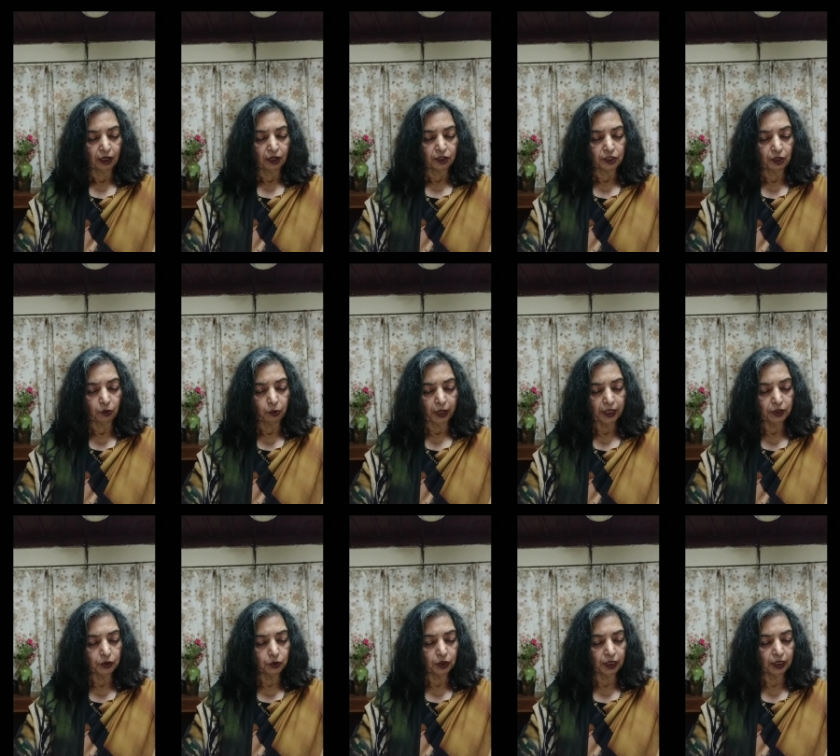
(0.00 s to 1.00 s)
She went
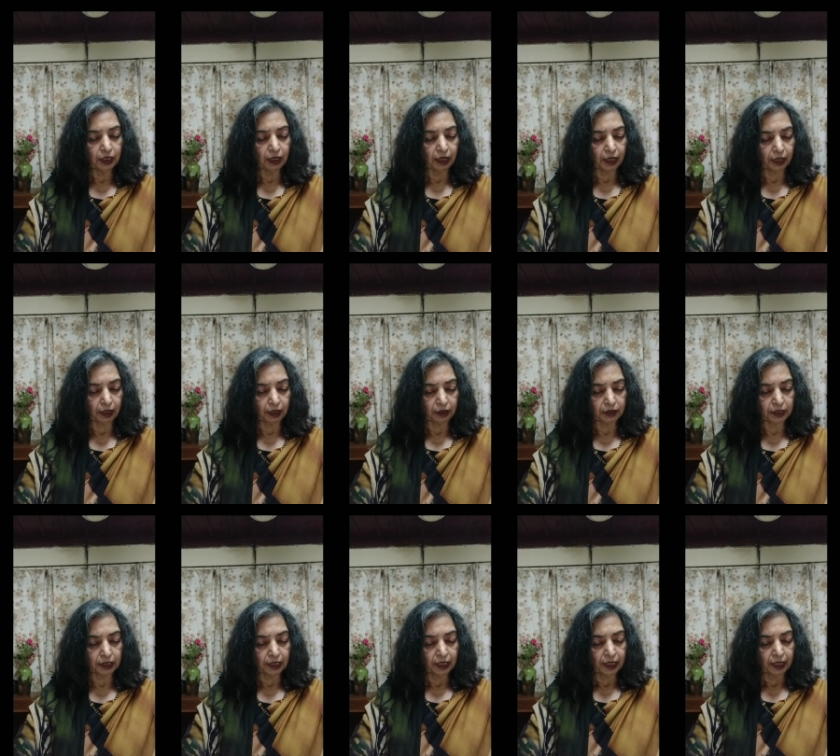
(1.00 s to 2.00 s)
to her and
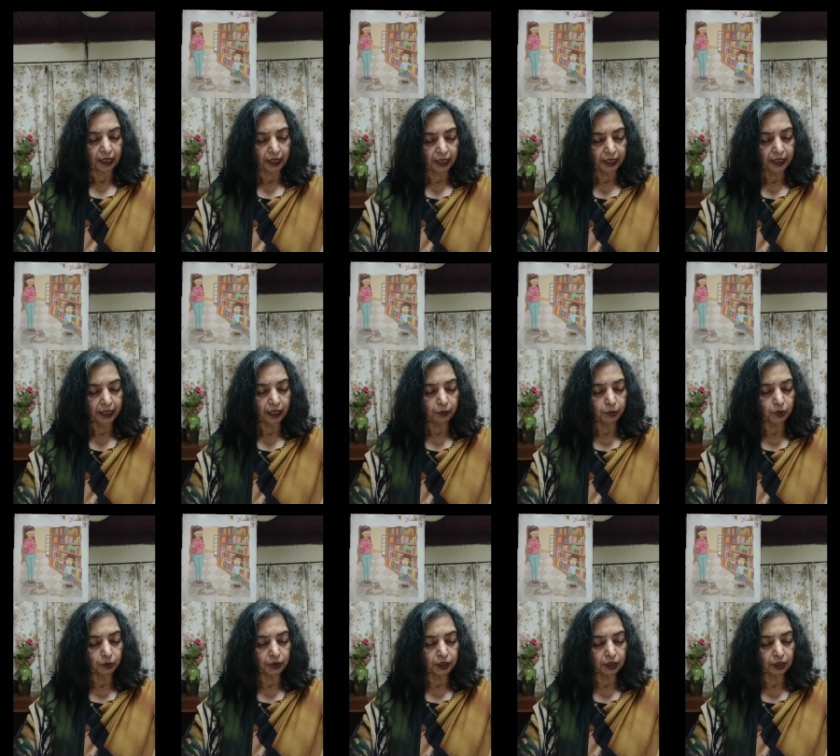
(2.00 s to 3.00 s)
asked, Can I help
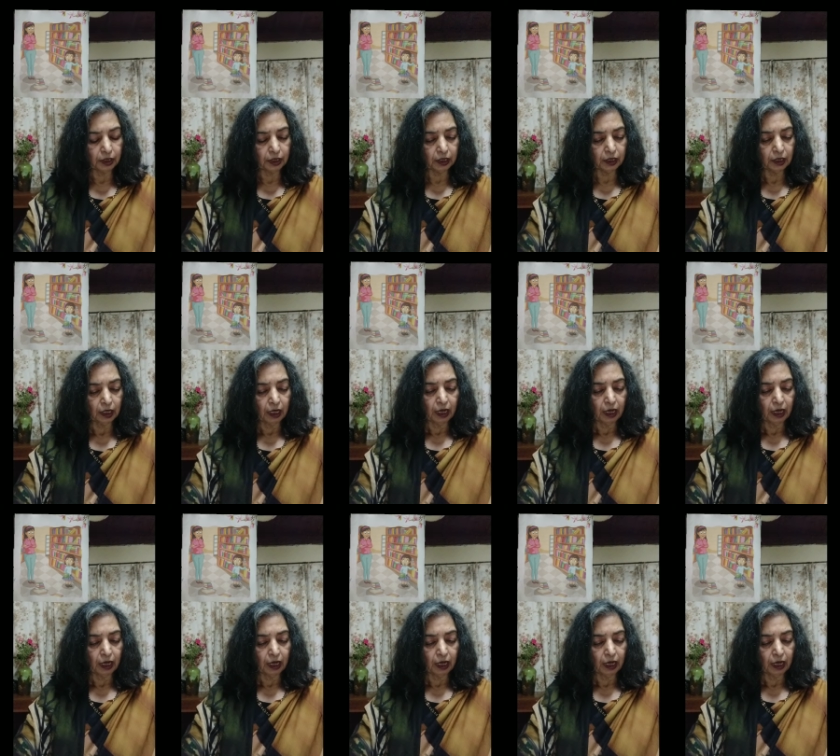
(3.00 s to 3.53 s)
you, Matilda?